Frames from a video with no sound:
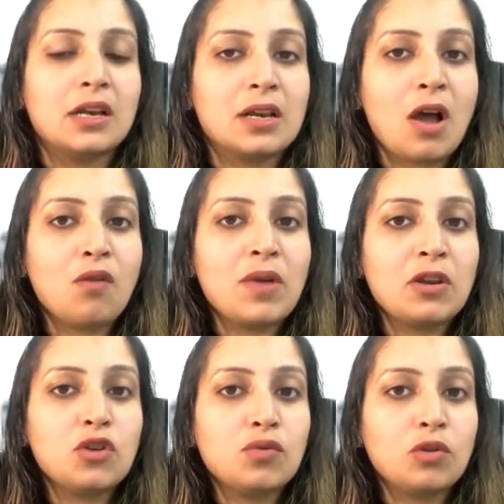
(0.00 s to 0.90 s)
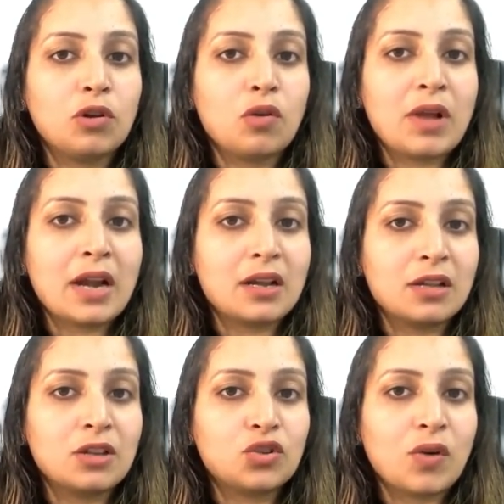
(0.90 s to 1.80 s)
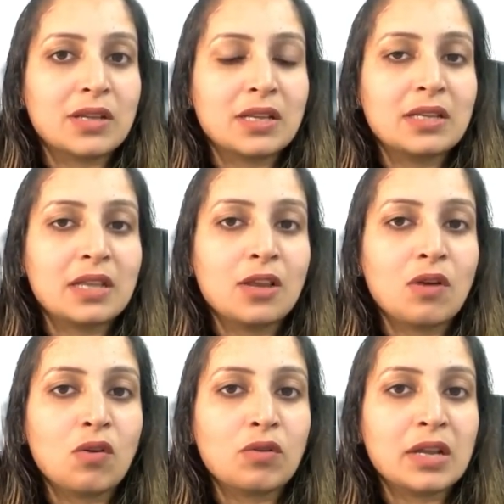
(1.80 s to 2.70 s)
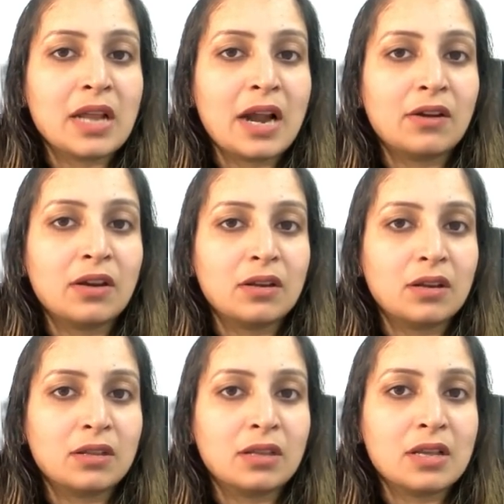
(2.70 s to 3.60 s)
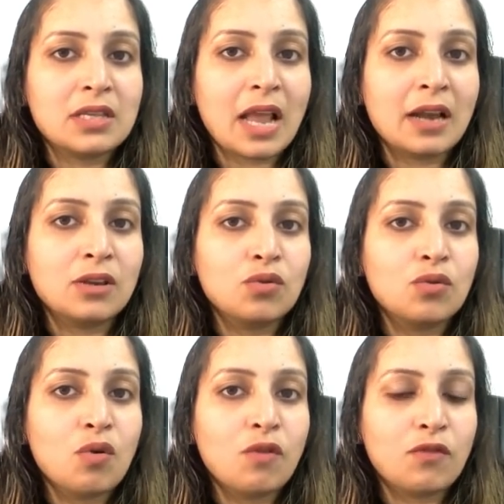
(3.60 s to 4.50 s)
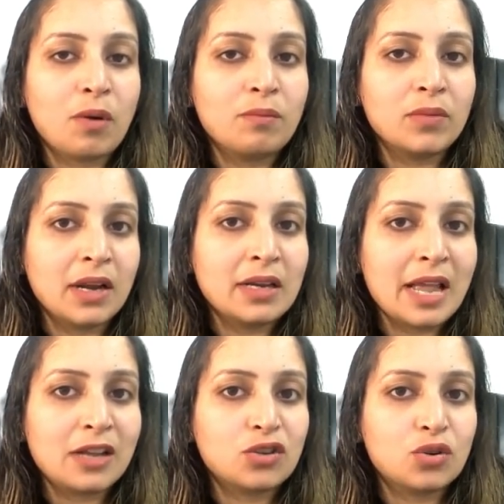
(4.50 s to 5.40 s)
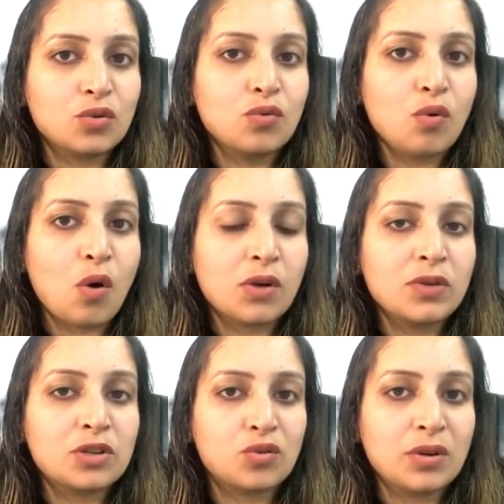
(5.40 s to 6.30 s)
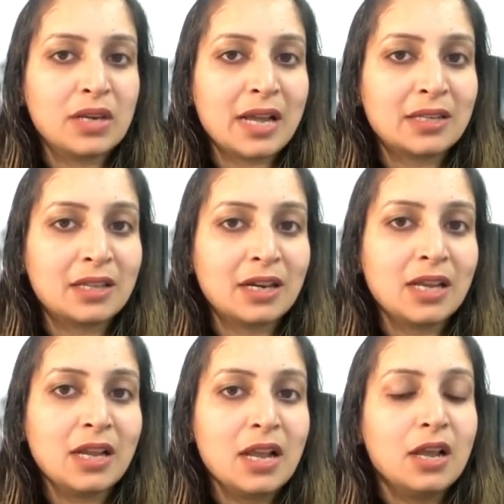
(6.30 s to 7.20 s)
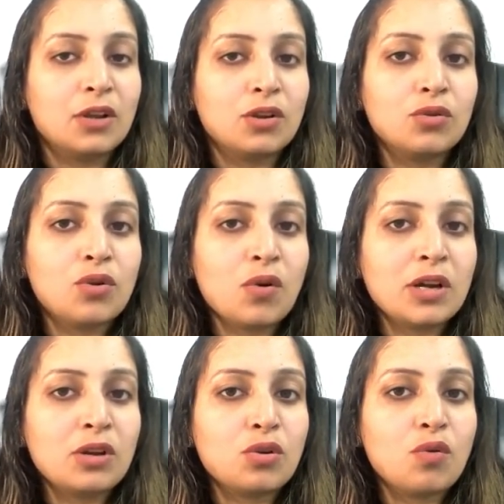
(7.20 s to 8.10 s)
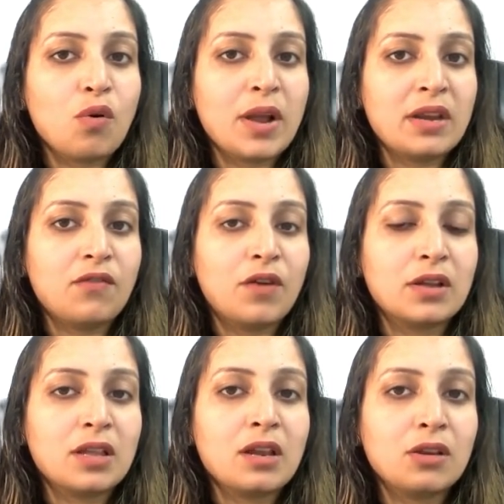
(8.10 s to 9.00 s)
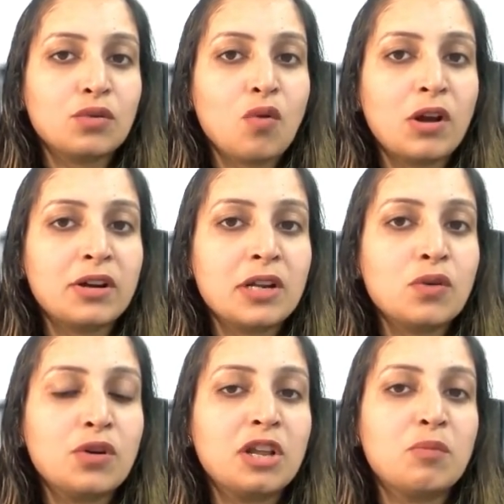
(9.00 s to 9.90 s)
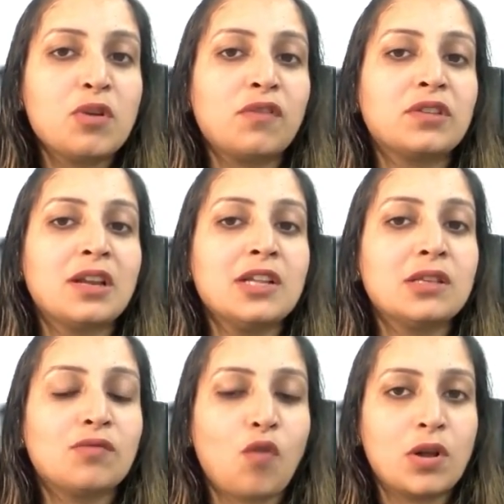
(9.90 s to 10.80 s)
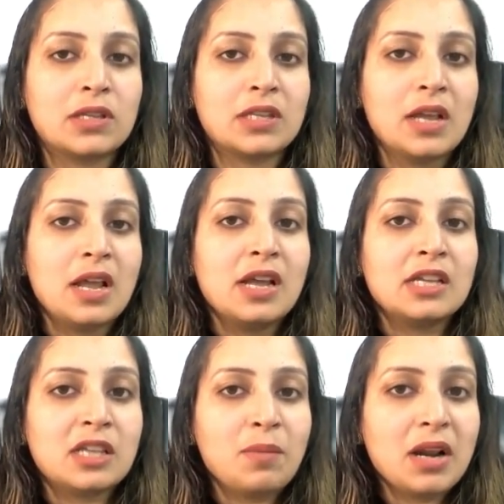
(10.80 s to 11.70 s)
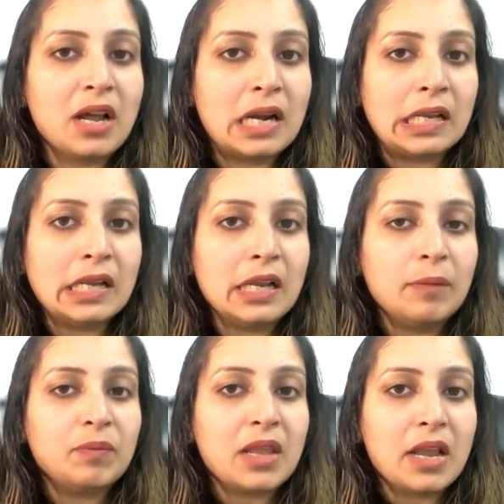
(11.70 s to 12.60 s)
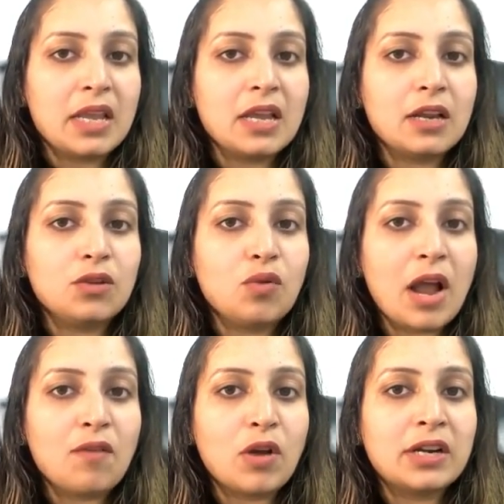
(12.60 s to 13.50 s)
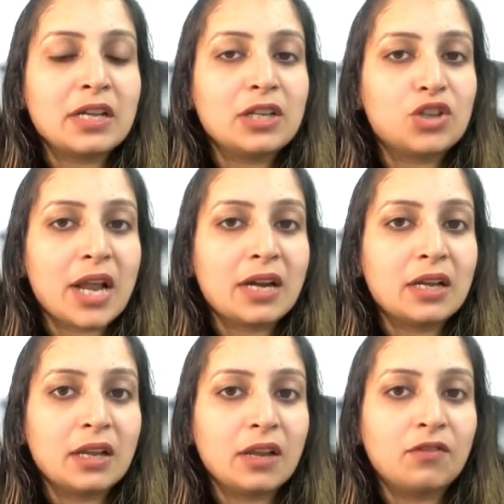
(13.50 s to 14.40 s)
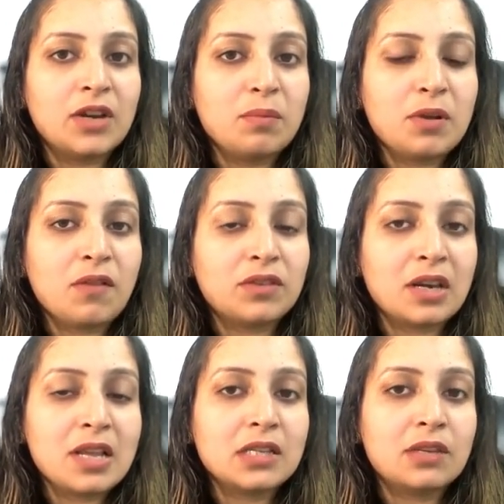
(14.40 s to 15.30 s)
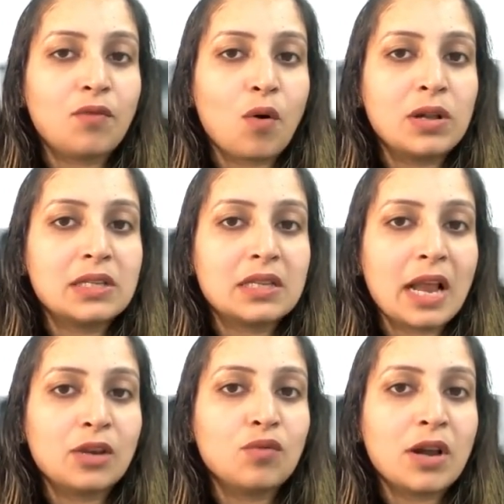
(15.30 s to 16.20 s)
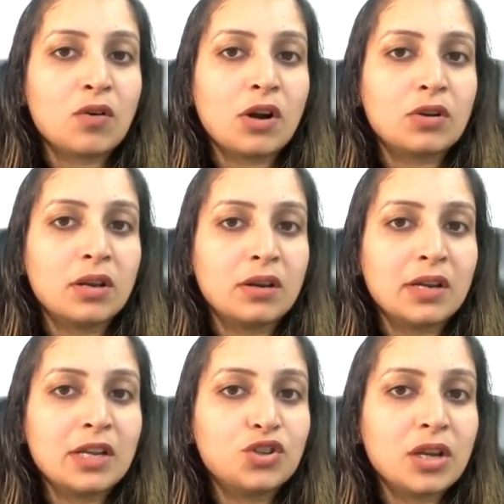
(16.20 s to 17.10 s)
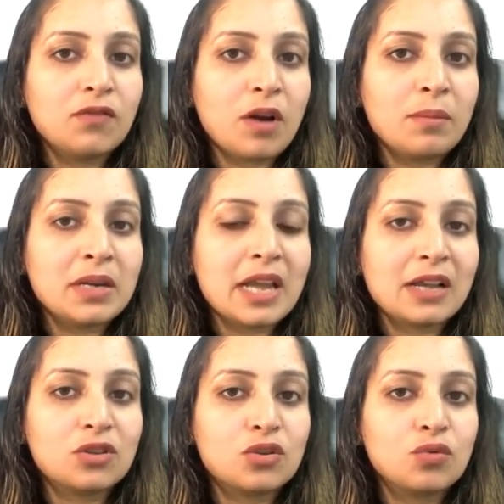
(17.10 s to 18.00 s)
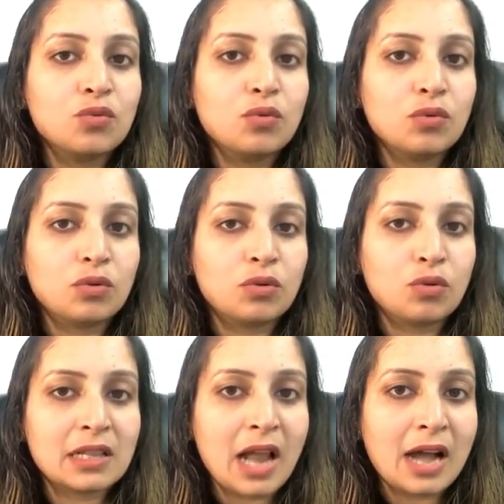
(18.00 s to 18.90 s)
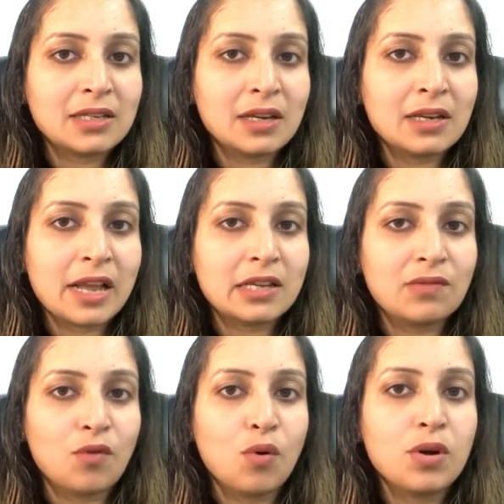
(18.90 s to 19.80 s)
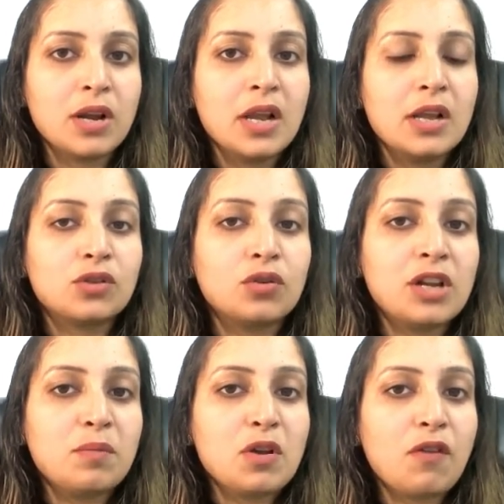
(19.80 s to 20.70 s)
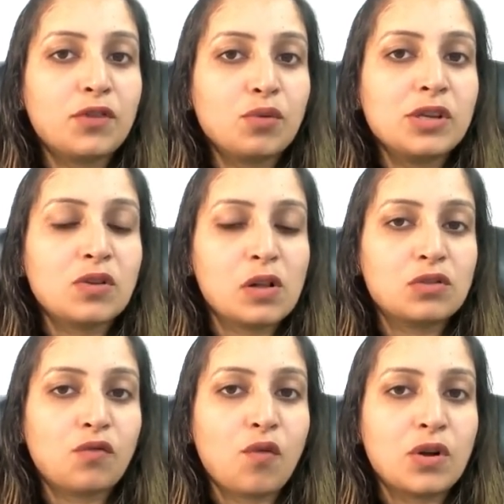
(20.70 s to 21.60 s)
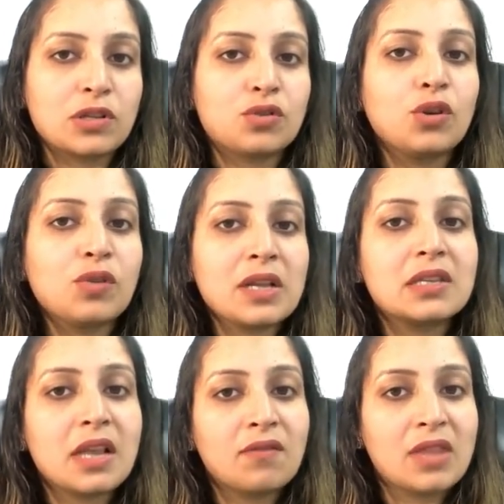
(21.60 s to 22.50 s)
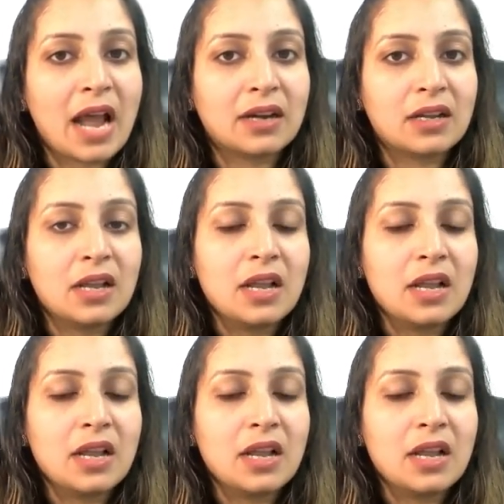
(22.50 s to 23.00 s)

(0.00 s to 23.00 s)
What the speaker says: Now when you look at other choices, say you are looking at this and you go from index 2 onwards to index 3, you don't need to go any further. You already know dp of 3 is false. Similarly, here you have already checked if dp of 3 is false and you are not reaching from index 2 to last index 4. So dp of 2 is also false. So you can save that.